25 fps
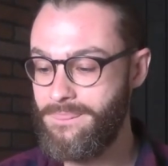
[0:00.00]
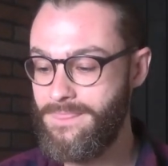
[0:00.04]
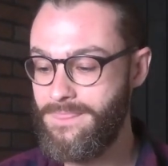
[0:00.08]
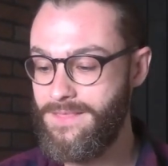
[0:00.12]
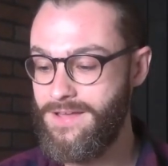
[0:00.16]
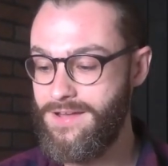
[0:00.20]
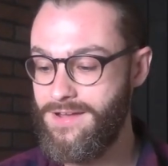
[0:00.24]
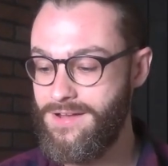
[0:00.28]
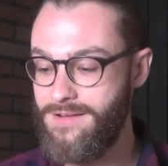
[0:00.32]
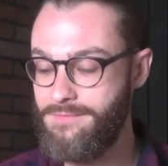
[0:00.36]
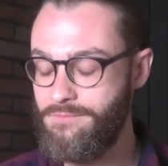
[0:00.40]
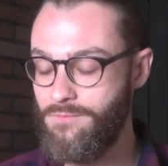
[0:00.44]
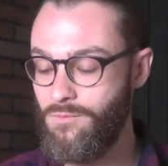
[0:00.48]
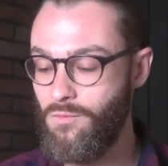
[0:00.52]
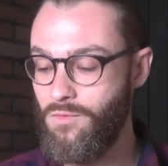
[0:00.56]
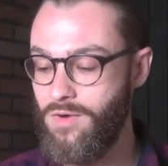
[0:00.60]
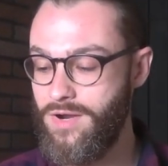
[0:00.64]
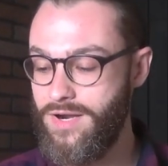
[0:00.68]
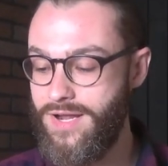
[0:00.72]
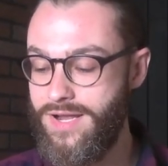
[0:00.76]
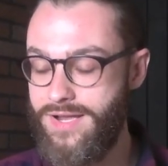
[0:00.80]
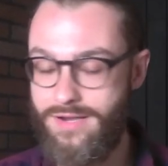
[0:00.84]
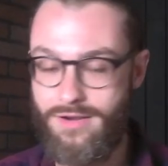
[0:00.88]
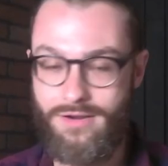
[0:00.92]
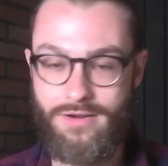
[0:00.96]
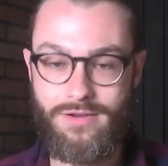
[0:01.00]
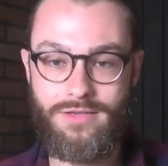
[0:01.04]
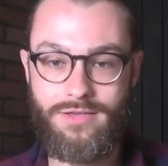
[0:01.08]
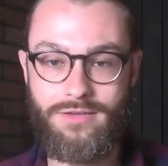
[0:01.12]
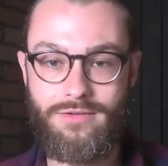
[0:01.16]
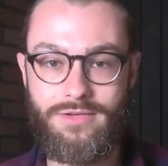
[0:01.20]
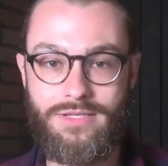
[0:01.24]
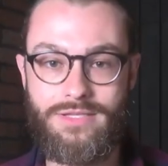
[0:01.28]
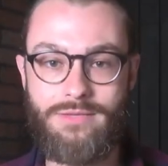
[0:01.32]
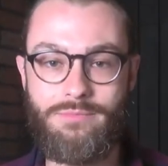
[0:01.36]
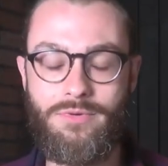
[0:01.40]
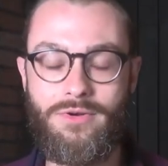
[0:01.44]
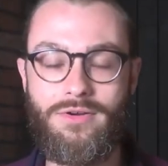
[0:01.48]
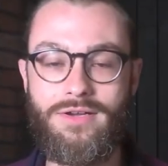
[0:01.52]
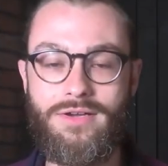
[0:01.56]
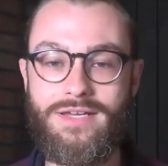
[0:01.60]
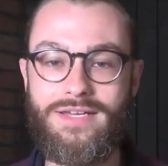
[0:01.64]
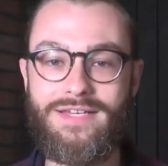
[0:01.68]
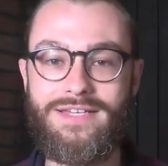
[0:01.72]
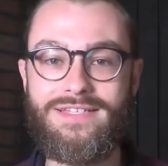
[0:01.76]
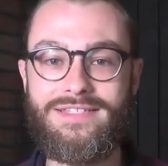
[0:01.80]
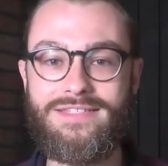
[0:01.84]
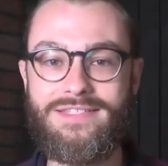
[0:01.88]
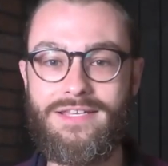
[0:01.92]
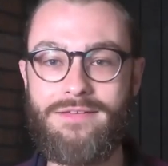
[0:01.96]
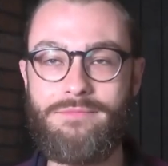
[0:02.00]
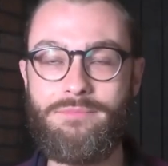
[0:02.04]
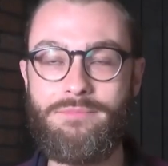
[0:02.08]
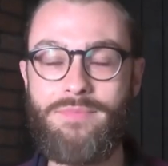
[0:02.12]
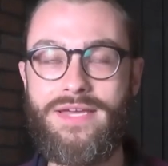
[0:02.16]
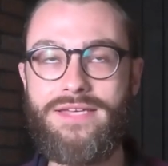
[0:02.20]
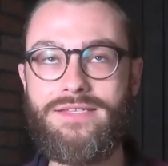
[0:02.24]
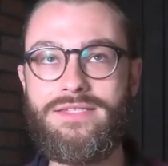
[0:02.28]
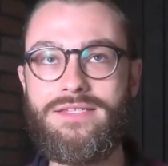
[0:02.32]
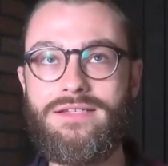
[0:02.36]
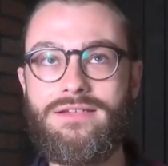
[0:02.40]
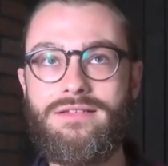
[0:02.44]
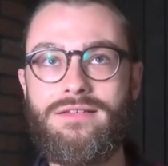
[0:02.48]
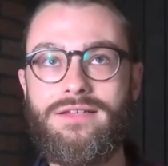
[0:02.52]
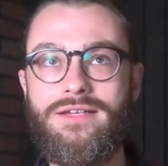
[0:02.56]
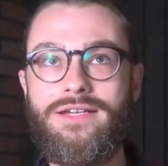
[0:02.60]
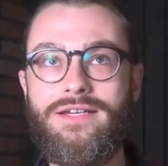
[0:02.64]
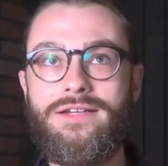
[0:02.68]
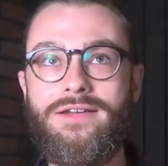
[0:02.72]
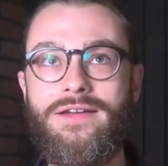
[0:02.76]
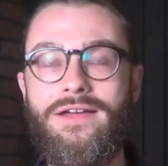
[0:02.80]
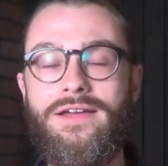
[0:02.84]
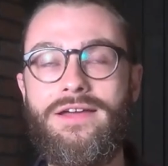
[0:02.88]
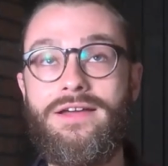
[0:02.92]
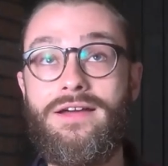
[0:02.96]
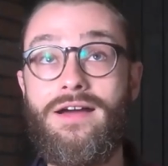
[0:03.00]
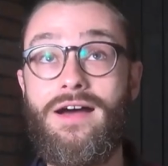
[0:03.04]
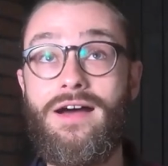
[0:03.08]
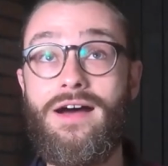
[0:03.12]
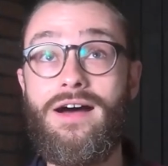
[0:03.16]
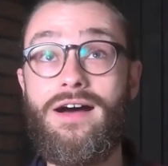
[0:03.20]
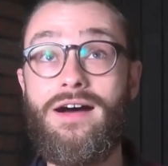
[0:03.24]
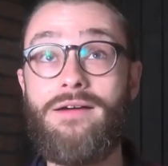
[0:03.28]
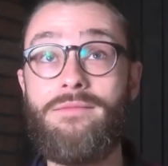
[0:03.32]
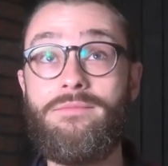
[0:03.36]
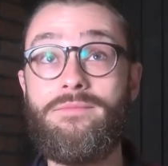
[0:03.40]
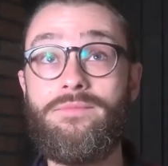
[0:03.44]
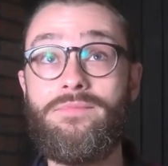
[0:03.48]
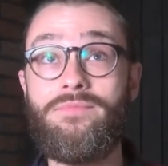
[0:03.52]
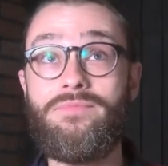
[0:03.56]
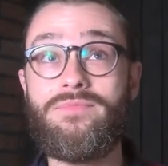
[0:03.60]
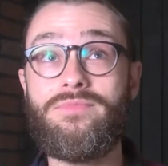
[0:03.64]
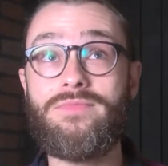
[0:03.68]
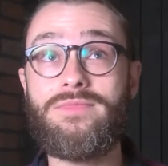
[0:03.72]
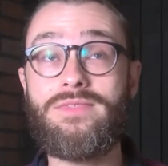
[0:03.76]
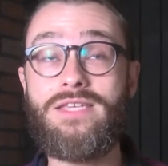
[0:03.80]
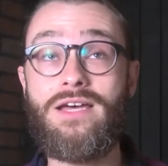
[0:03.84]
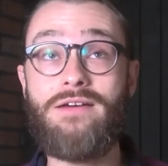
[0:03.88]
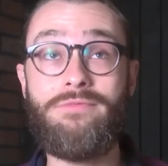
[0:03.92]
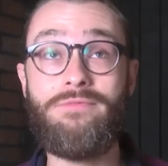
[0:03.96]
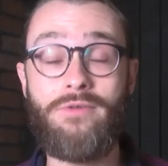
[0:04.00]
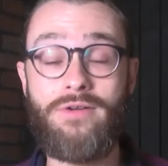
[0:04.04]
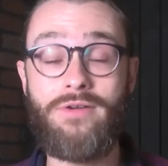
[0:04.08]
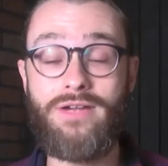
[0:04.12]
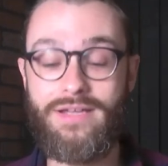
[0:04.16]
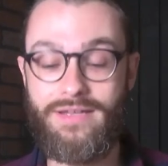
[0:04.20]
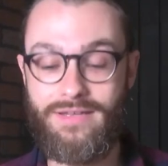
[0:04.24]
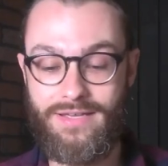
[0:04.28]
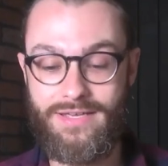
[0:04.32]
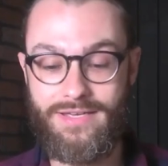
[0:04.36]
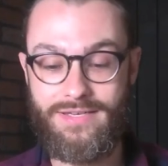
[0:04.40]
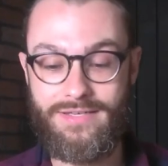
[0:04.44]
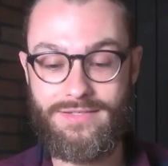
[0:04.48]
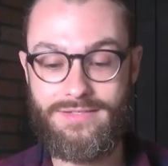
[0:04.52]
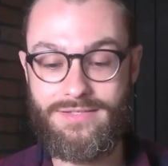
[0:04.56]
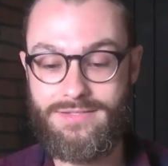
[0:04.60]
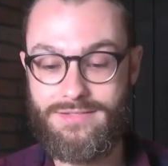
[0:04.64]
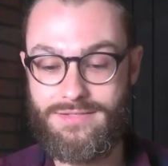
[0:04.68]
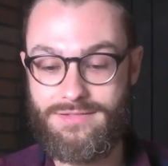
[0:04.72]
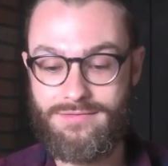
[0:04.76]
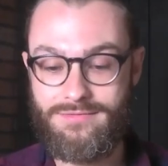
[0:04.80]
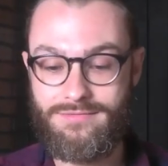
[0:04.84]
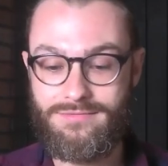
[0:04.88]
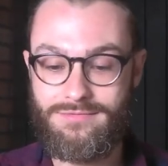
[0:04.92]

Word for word: Um, what I argue in the book is that basically um, suffering is